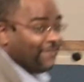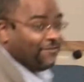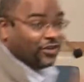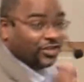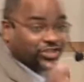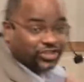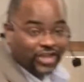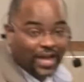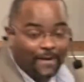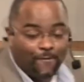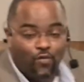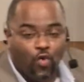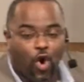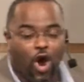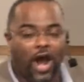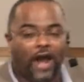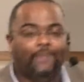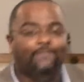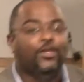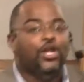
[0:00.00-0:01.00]
for
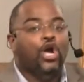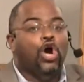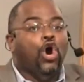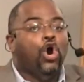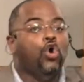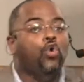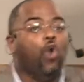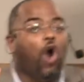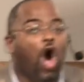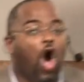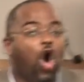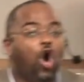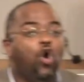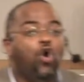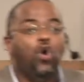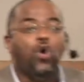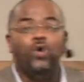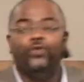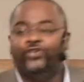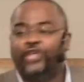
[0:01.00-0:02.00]
someone who
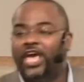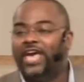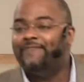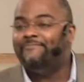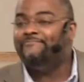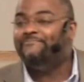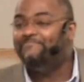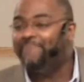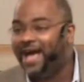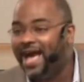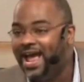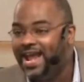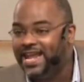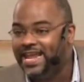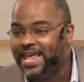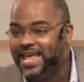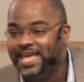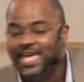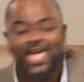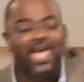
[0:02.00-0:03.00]
owes him
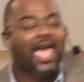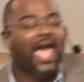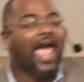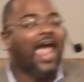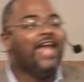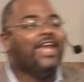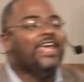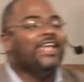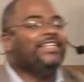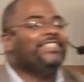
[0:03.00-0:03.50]
money and he